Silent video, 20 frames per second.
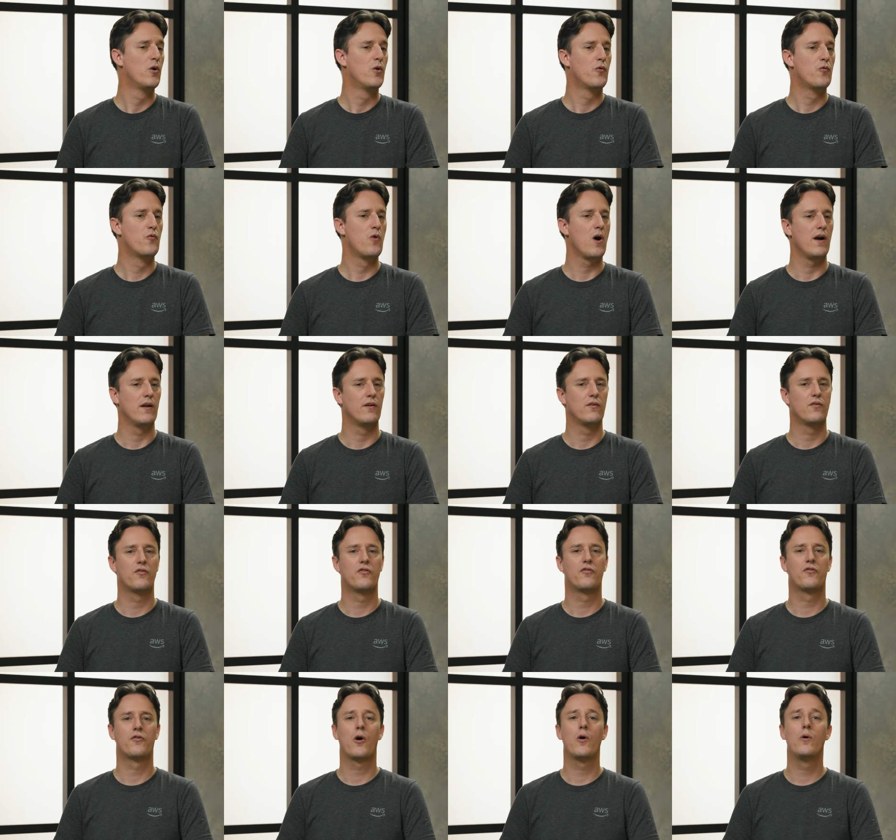Right.
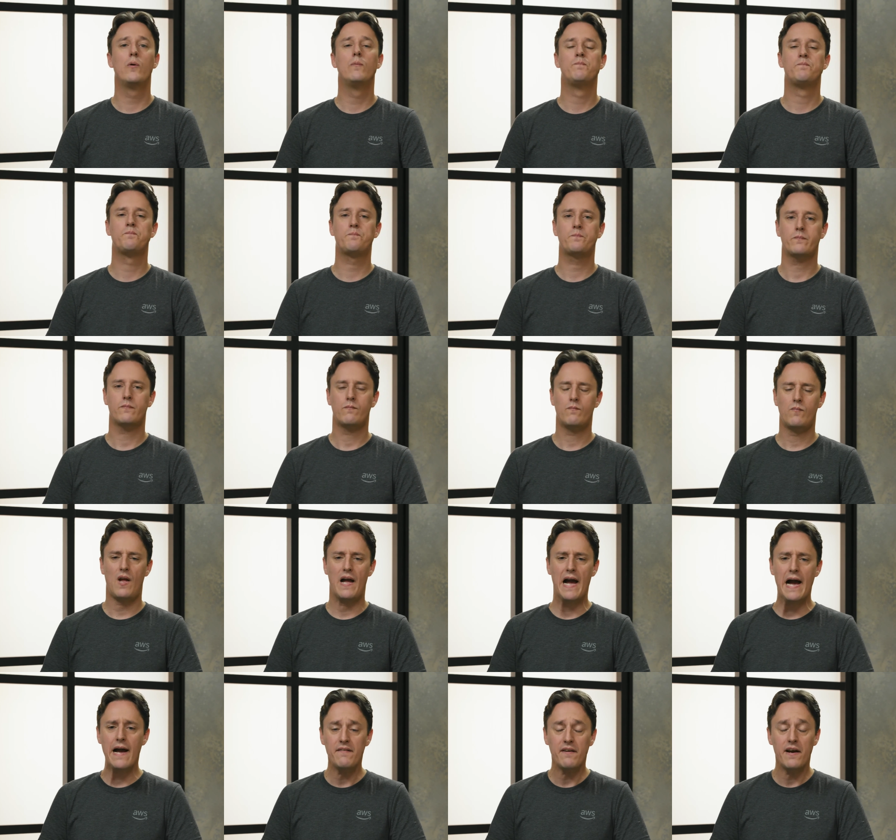So
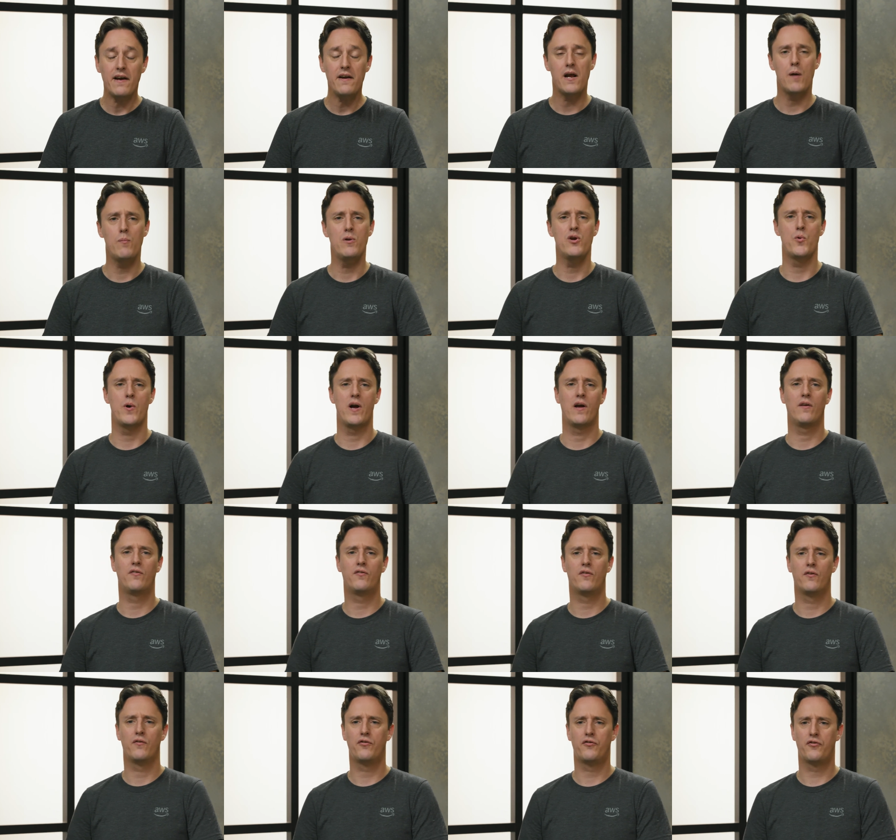at
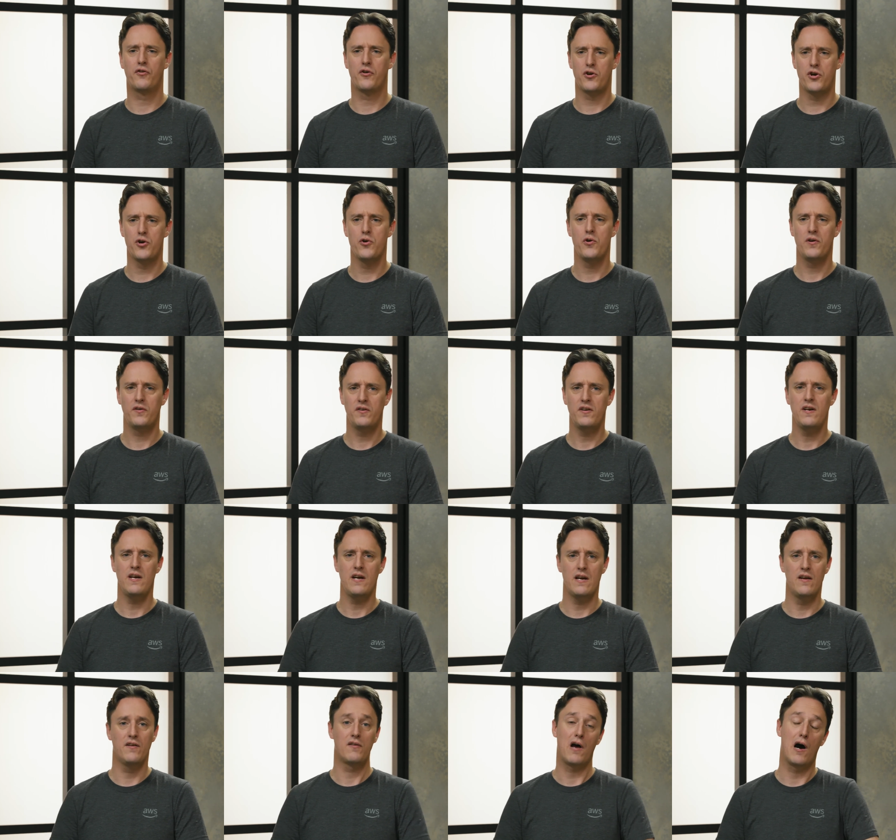AWS, security
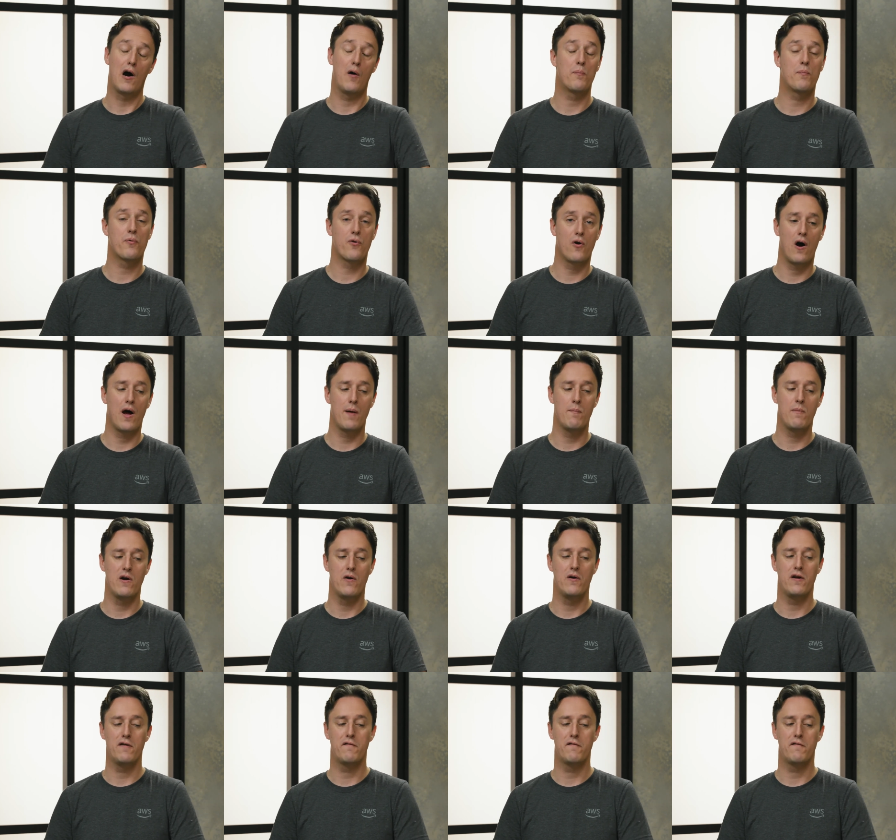is our primary